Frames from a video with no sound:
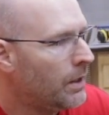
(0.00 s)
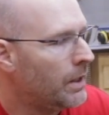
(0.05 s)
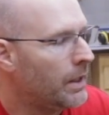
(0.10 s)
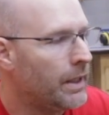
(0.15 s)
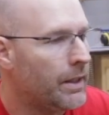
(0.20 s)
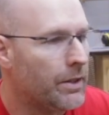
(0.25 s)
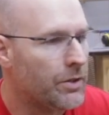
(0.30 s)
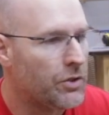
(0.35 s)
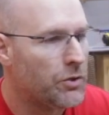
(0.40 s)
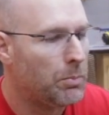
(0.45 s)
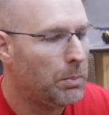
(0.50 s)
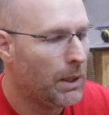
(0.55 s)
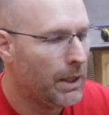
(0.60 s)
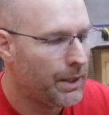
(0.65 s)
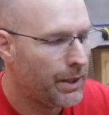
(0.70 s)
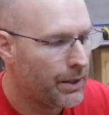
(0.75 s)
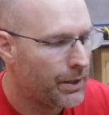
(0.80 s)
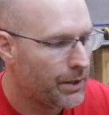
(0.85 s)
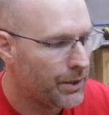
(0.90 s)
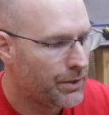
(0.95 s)
and the
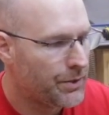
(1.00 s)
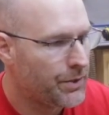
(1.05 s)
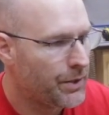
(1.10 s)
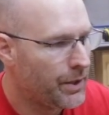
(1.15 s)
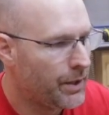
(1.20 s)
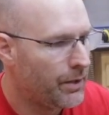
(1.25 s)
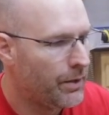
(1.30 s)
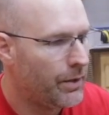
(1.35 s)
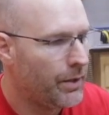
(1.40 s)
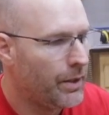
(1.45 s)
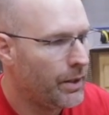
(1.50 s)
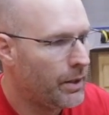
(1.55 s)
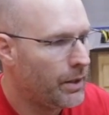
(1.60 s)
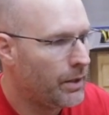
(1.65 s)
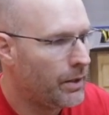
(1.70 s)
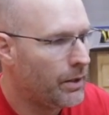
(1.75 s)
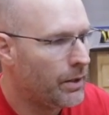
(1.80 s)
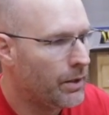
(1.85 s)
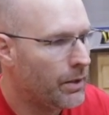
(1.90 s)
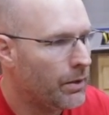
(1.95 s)
splinters and
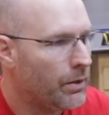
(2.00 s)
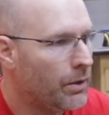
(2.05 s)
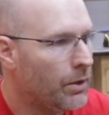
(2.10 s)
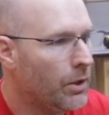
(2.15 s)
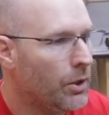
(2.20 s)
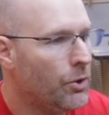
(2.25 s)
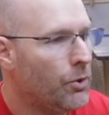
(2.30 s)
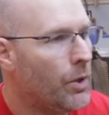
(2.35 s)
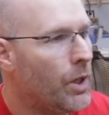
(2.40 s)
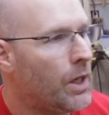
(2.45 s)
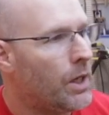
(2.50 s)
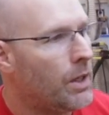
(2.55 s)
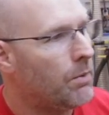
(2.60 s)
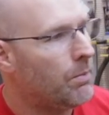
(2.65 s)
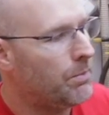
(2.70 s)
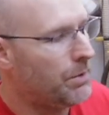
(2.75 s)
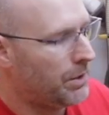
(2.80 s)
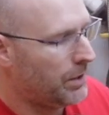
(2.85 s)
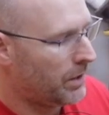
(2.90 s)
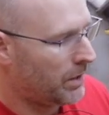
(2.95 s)
then glue
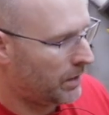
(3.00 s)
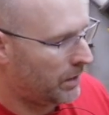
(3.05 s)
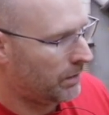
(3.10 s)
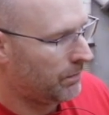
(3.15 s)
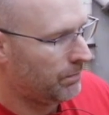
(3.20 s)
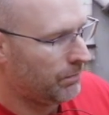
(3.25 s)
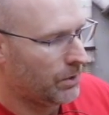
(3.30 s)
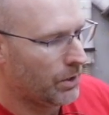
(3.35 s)
up the,